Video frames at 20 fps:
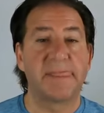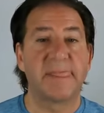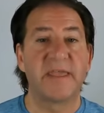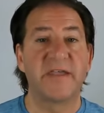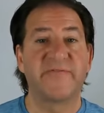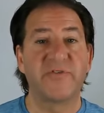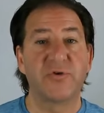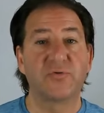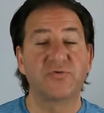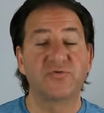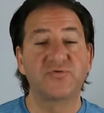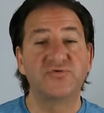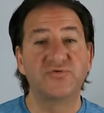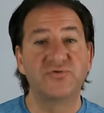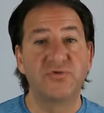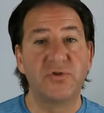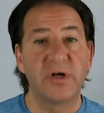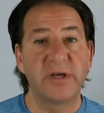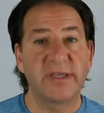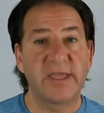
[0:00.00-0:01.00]
If you're
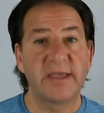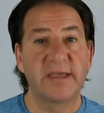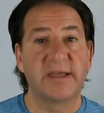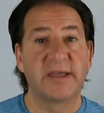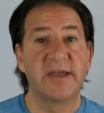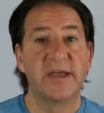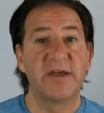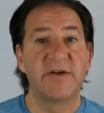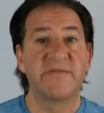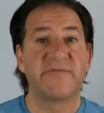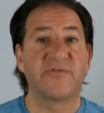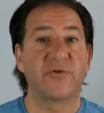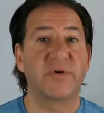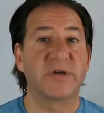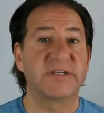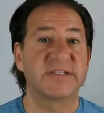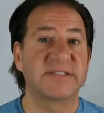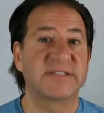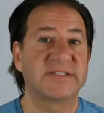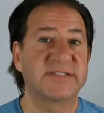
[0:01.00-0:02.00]
looking for
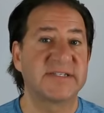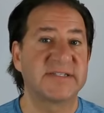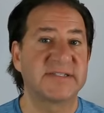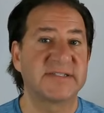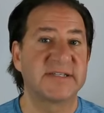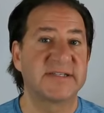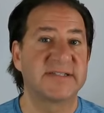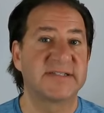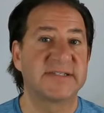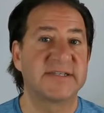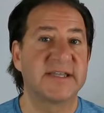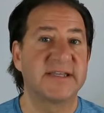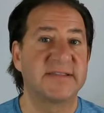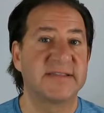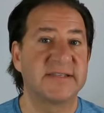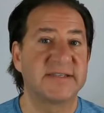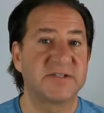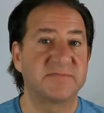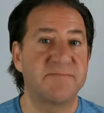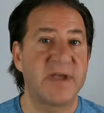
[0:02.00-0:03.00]
assistance in
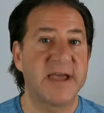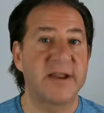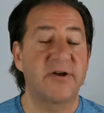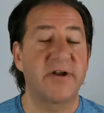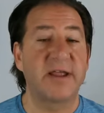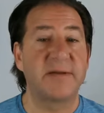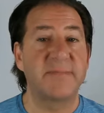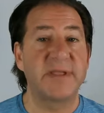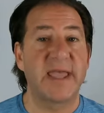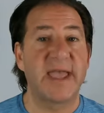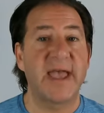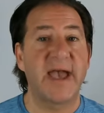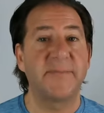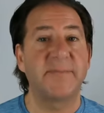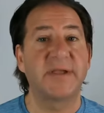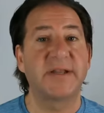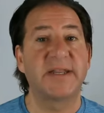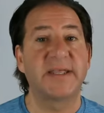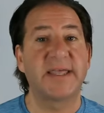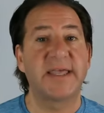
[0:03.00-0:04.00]
this manner, I'd be
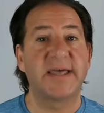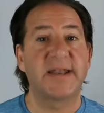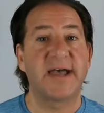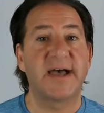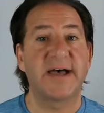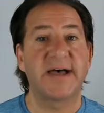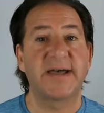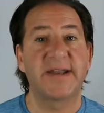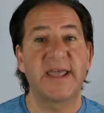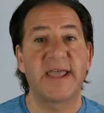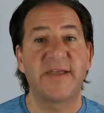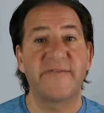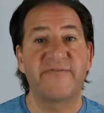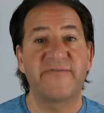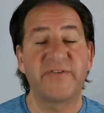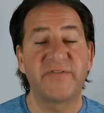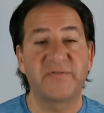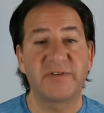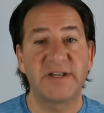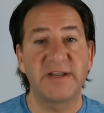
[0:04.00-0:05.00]
happy to get on a
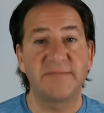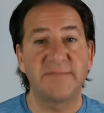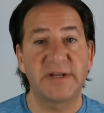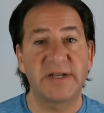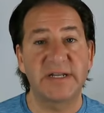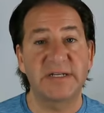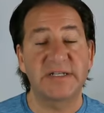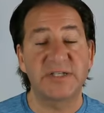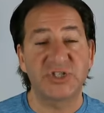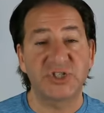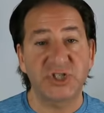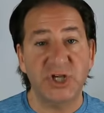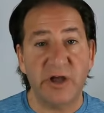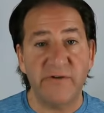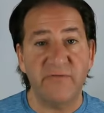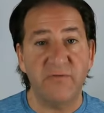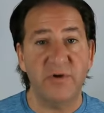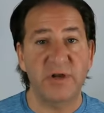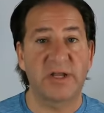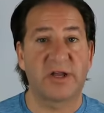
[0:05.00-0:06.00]
15 minute
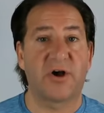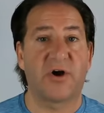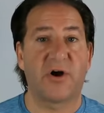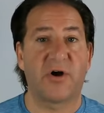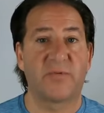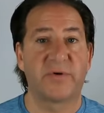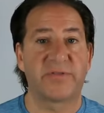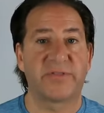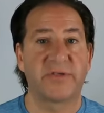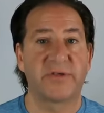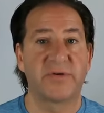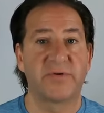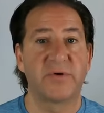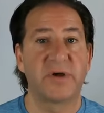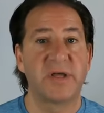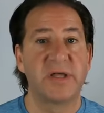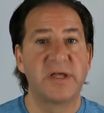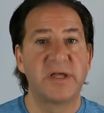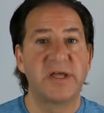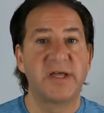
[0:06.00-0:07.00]
discovery call with
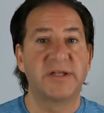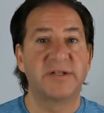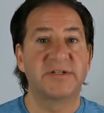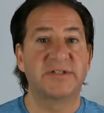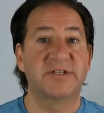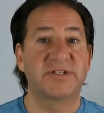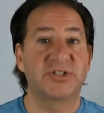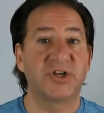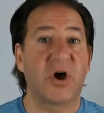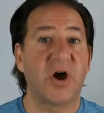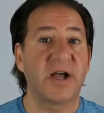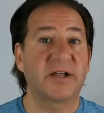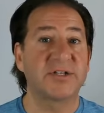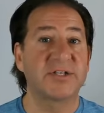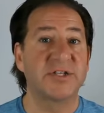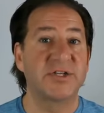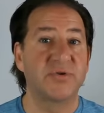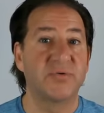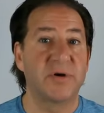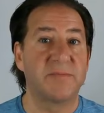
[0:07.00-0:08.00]
you to talk
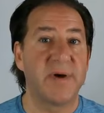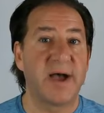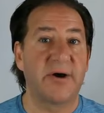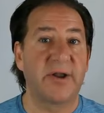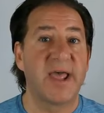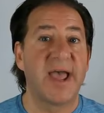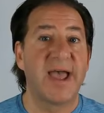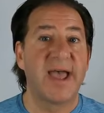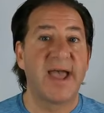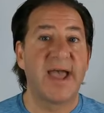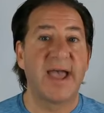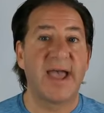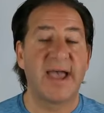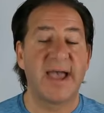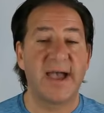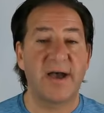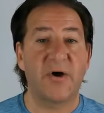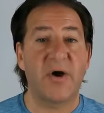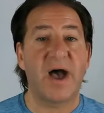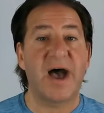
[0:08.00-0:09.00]
to you about
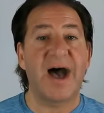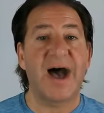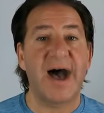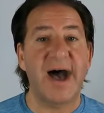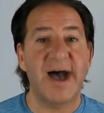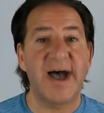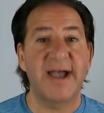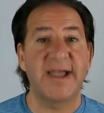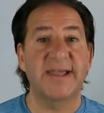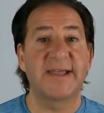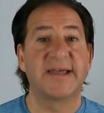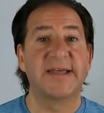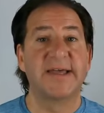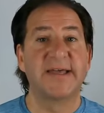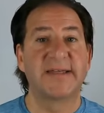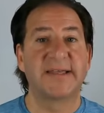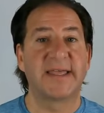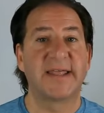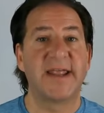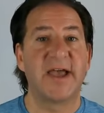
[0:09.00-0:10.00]
how I
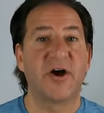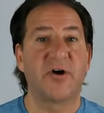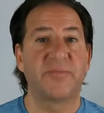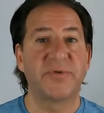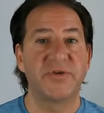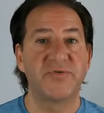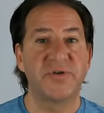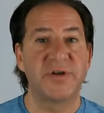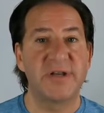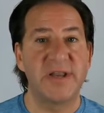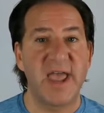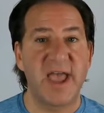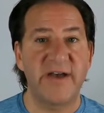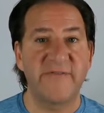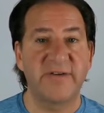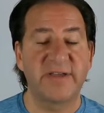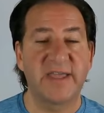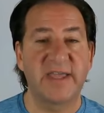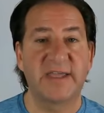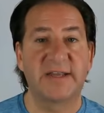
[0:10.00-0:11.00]
can help you
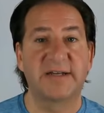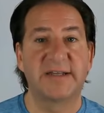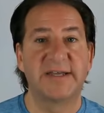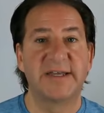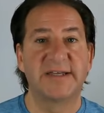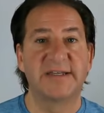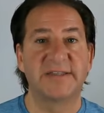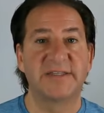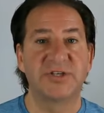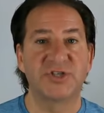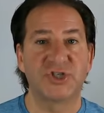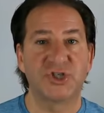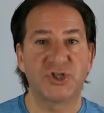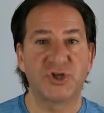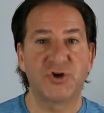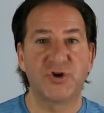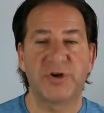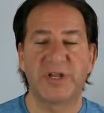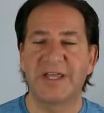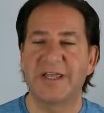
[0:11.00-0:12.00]
navigate this
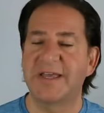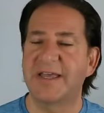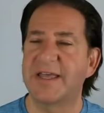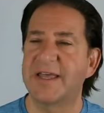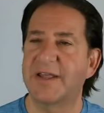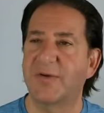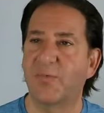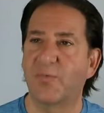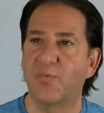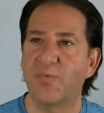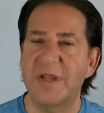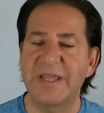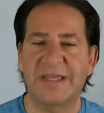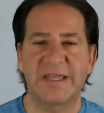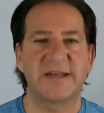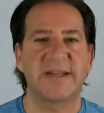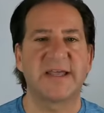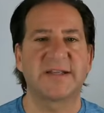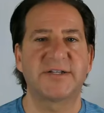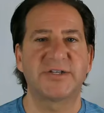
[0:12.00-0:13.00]
journey and
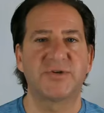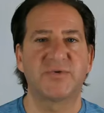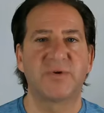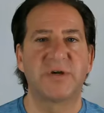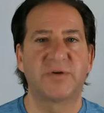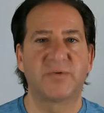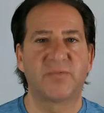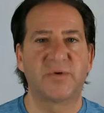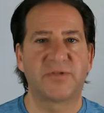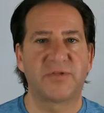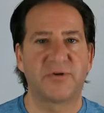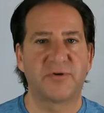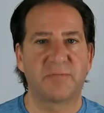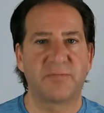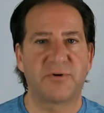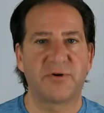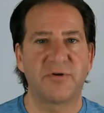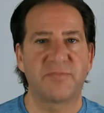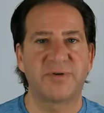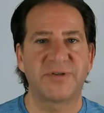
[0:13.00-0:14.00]
reconnect you with your
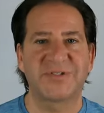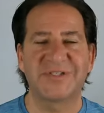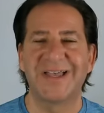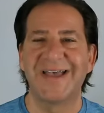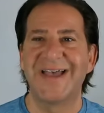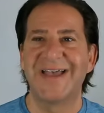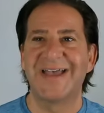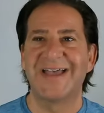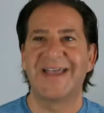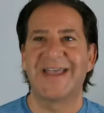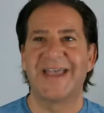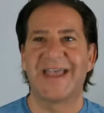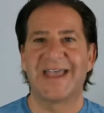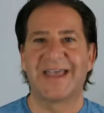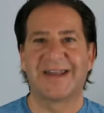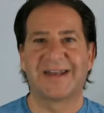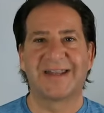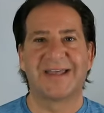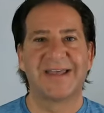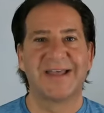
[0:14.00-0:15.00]
purpose
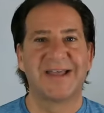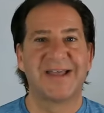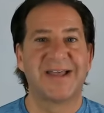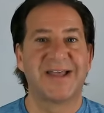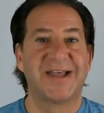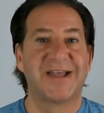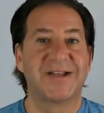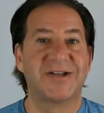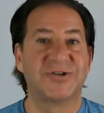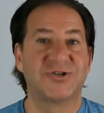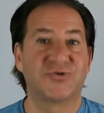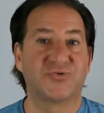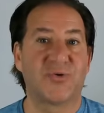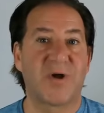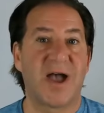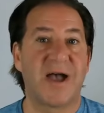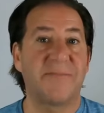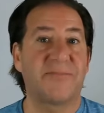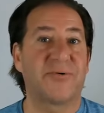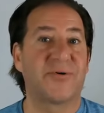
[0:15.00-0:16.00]
and
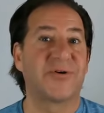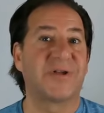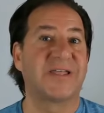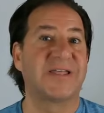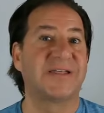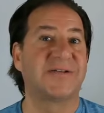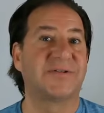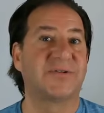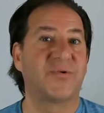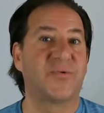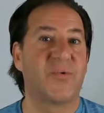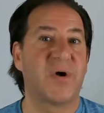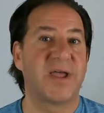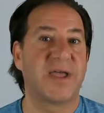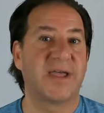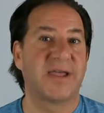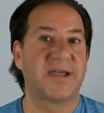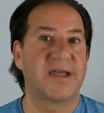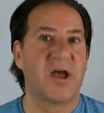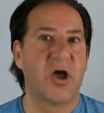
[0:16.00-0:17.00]
drop or heal
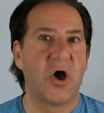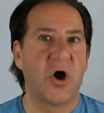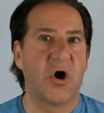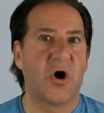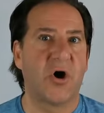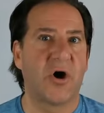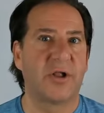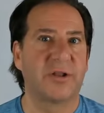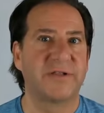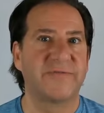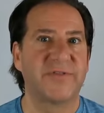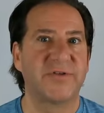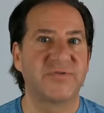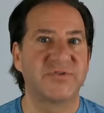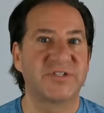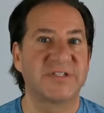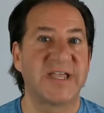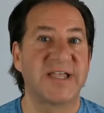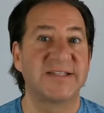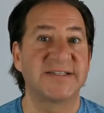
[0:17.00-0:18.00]
away all of
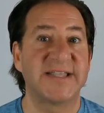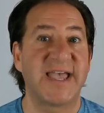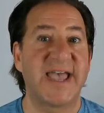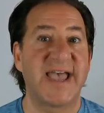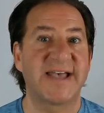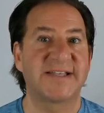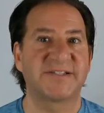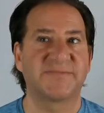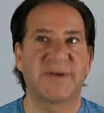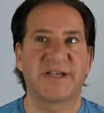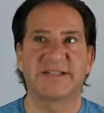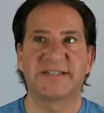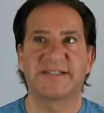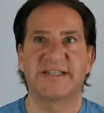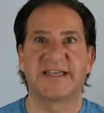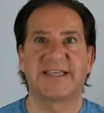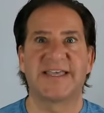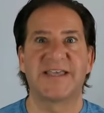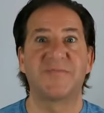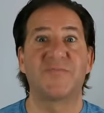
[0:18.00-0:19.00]
those dense aspects
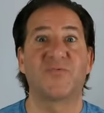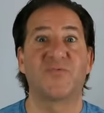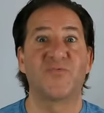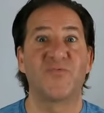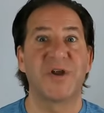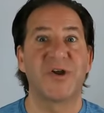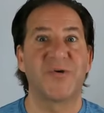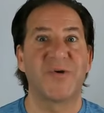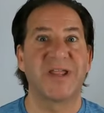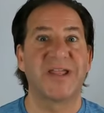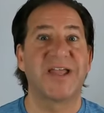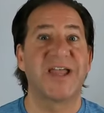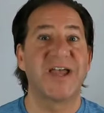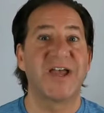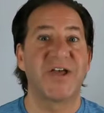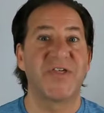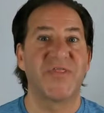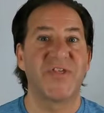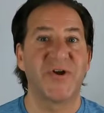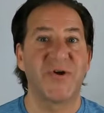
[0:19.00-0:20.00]
that keep rearing
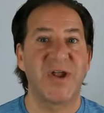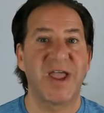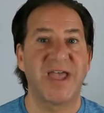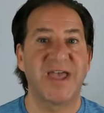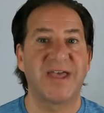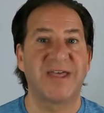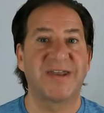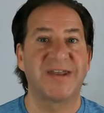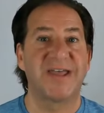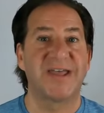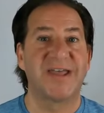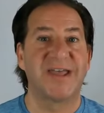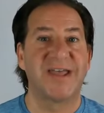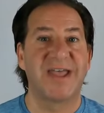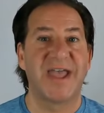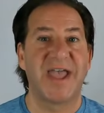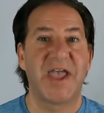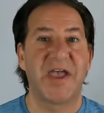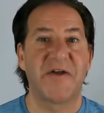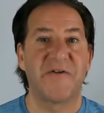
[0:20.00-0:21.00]
their head
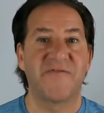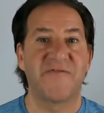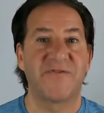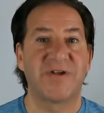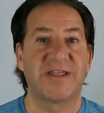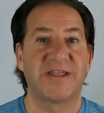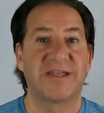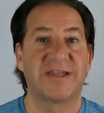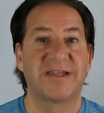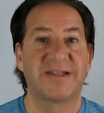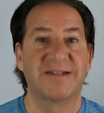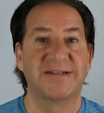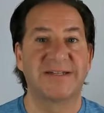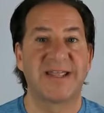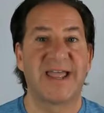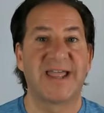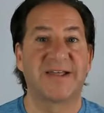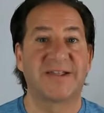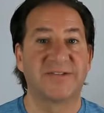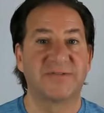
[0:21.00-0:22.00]
every
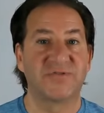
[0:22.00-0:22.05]
day.